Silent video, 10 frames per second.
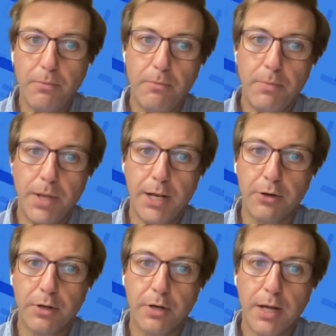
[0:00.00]

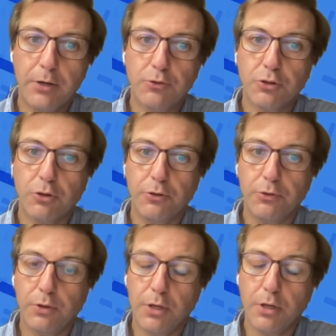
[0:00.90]
million
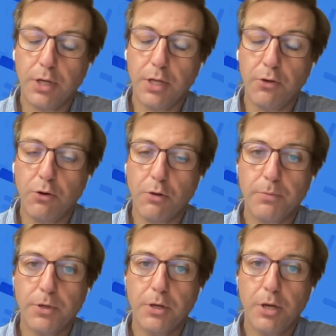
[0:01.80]
households in Europe.
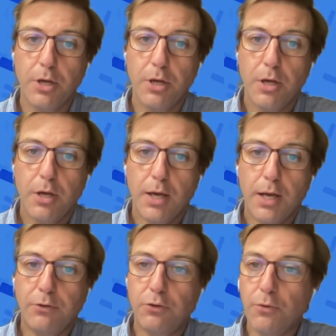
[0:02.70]

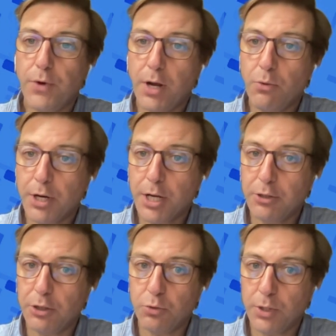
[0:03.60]
And so far,
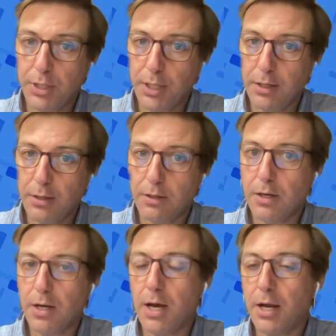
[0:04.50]
120
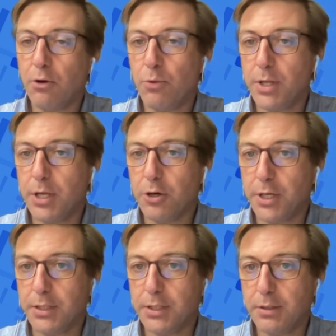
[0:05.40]
are already
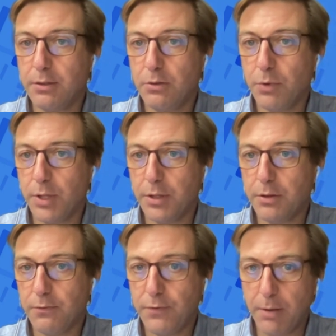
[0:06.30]
connected with
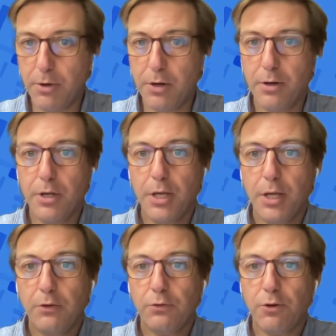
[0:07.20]
fiber.
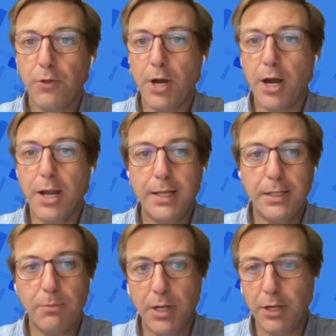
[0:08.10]
So there are
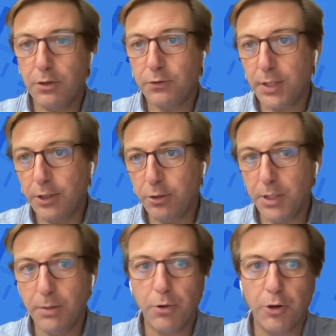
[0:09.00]
80 million still to be
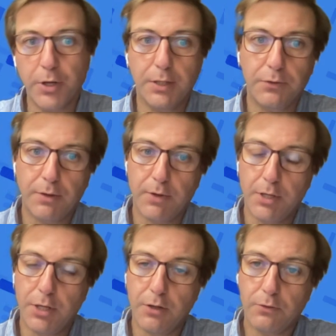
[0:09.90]
deployed in 7
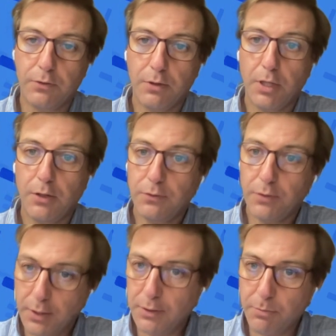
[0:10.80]
years.
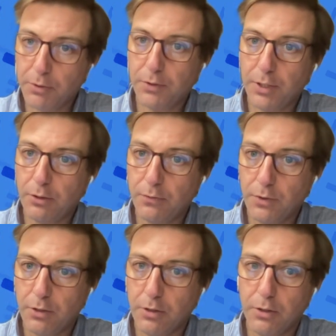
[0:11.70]
60% of
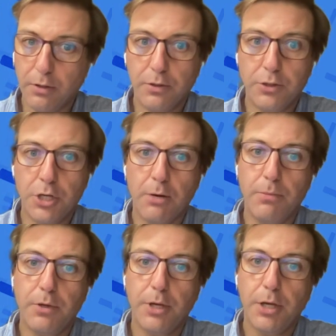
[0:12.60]
the job
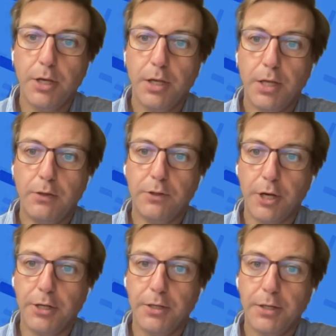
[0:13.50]
is done.